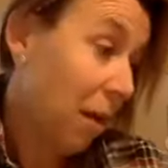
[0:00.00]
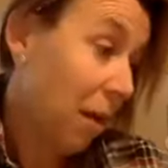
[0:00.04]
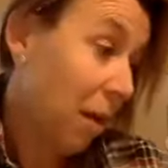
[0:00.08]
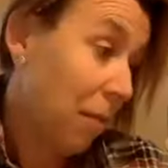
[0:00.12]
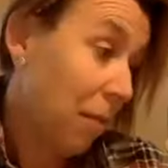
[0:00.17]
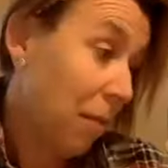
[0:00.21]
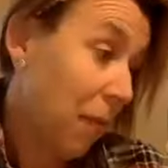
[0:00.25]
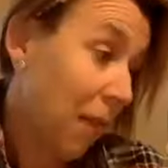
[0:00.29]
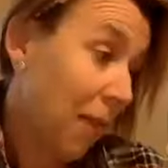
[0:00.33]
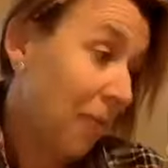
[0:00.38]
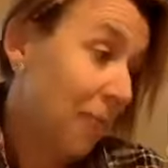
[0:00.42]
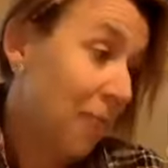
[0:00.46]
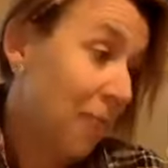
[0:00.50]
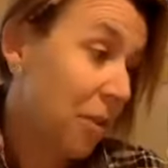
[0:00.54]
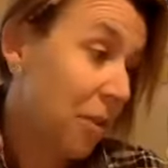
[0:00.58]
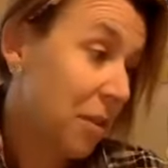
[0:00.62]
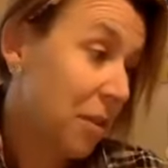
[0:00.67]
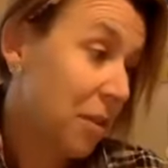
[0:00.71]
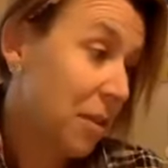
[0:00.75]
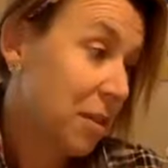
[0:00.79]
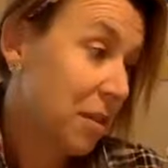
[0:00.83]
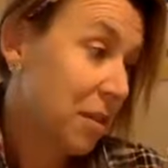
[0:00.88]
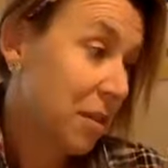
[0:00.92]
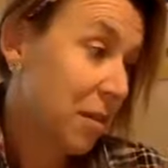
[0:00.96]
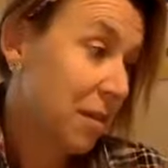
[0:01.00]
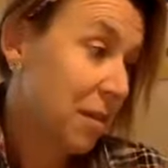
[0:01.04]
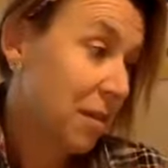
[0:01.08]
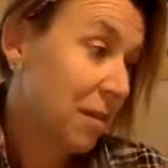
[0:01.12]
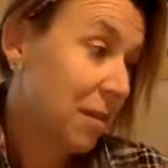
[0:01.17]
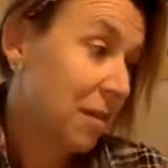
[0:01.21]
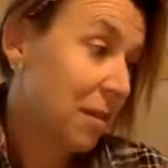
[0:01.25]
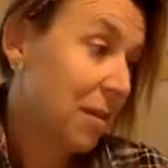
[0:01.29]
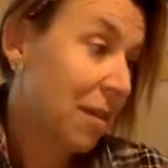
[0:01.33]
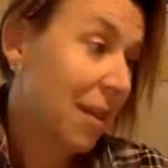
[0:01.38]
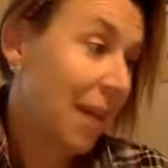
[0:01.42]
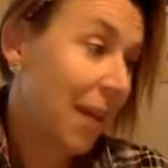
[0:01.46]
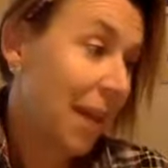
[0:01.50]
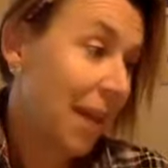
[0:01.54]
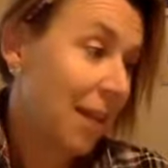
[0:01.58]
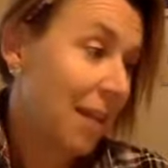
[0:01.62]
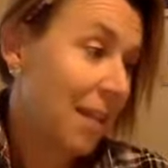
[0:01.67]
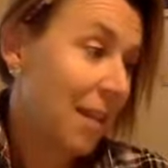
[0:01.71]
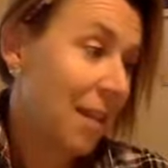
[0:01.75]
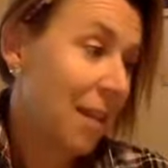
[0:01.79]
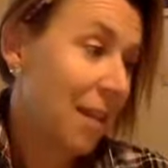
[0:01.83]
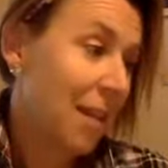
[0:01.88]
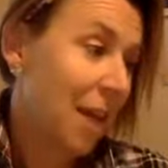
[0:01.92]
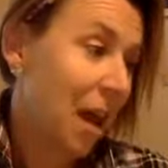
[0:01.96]
my first
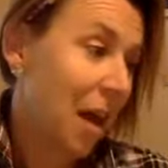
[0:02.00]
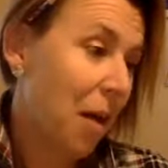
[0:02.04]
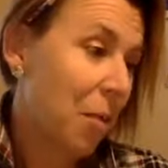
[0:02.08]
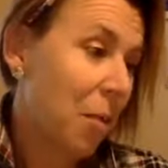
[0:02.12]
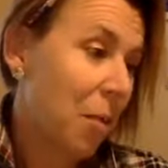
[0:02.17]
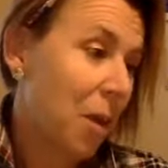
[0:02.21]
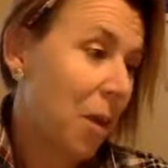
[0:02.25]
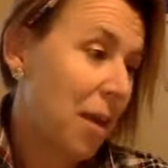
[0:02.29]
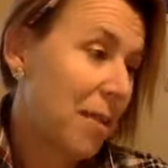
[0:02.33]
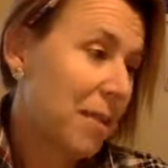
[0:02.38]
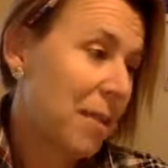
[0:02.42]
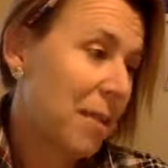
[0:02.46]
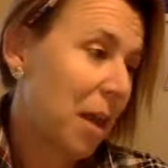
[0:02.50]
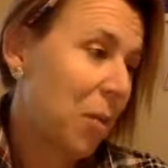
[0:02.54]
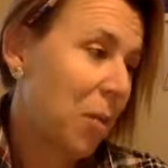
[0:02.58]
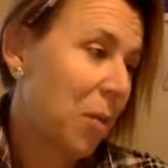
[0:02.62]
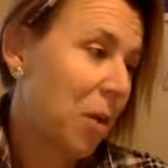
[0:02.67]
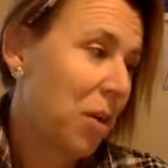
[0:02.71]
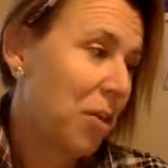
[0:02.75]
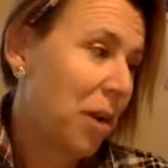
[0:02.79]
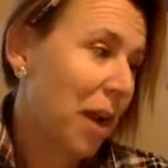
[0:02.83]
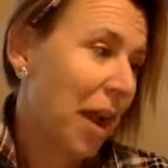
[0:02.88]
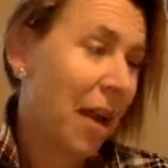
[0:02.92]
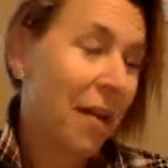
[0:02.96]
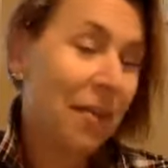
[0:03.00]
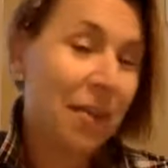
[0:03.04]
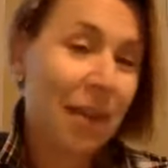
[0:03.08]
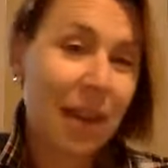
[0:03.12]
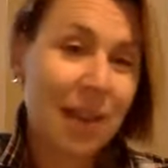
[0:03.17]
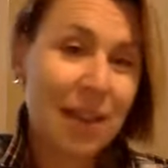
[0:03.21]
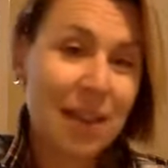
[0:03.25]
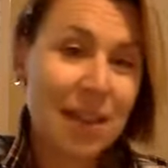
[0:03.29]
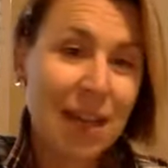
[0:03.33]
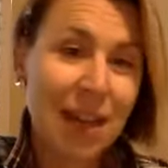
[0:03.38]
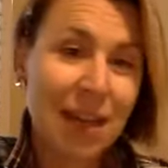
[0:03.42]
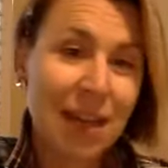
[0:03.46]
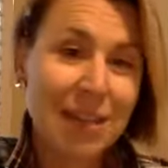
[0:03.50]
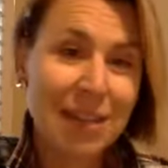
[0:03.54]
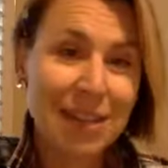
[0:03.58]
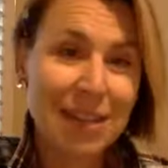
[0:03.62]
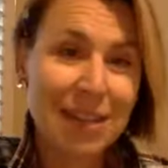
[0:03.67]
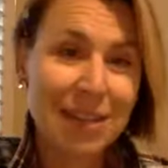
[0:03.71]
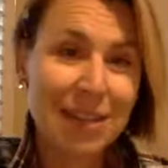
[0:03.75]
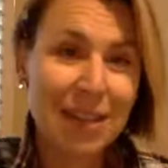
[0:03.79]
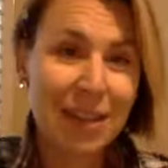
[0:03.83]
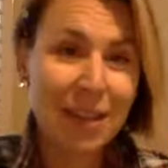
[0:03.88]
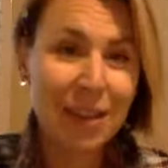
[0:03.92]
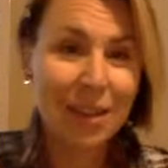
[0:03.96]
glance at that was, I wonder how that ties
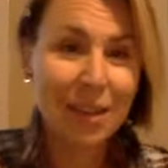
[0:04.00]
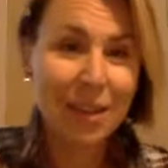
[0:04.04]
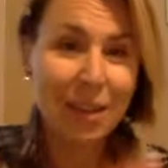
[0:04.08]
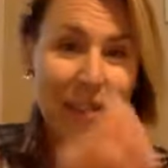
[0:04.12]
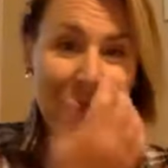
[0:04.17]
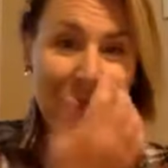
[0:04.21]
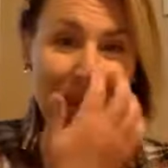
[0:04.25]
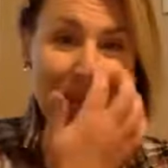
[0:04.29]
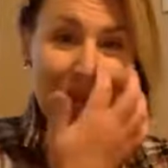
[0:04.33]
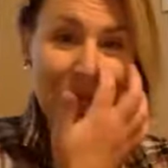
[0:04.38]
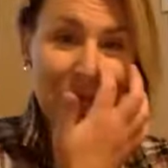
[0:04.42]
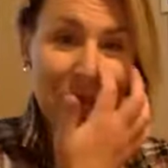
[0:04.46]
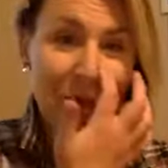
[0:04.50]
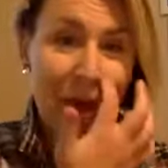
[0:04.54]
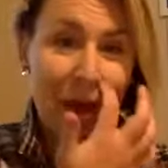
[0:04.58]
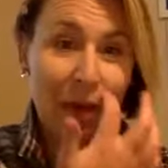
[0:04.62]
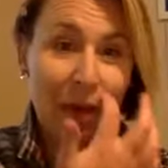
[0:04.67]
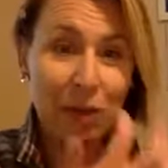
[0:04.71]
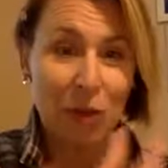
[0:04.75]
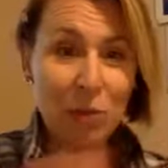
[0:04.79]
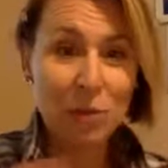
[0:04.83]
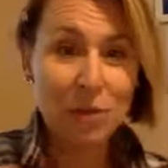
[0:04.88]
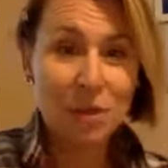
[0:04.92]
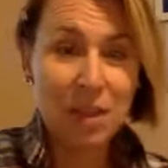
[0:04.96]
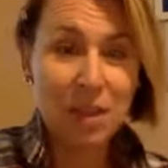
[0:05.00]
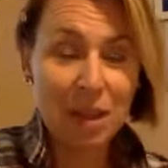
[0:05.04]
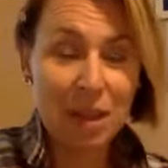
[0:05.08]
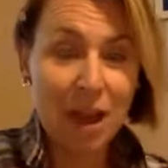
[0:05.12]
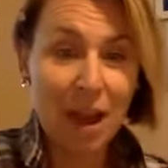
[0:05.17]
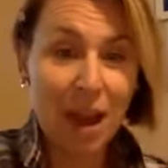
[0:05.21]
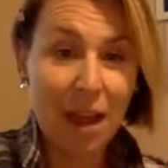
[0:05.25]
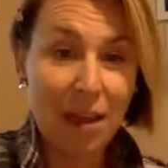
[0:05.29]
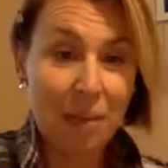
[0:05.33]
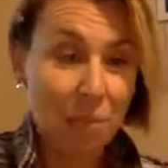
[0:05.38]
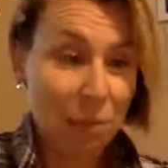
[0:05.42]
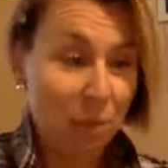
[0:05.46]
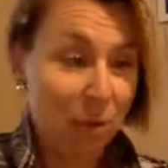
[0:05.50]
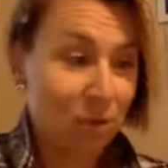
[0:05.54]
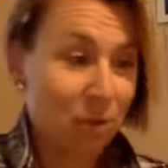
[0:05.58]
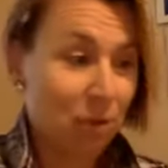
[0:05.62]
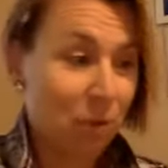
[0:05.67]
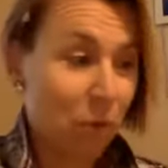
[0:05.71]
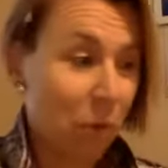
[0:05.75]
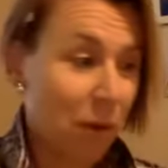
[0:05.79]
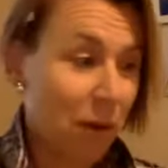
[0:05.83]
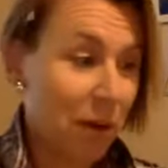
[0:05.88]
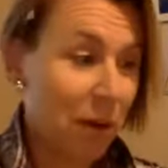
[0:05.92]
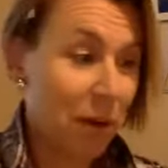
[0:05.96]
into the values that I put
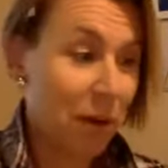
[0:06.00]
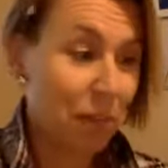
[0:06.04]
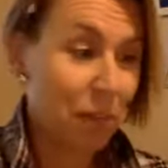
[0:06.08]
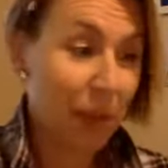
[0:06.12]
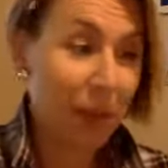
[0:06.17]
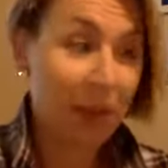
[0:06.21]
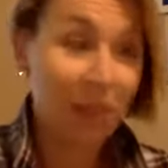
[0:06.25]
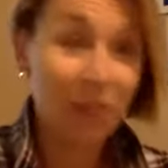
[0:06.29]
forward in my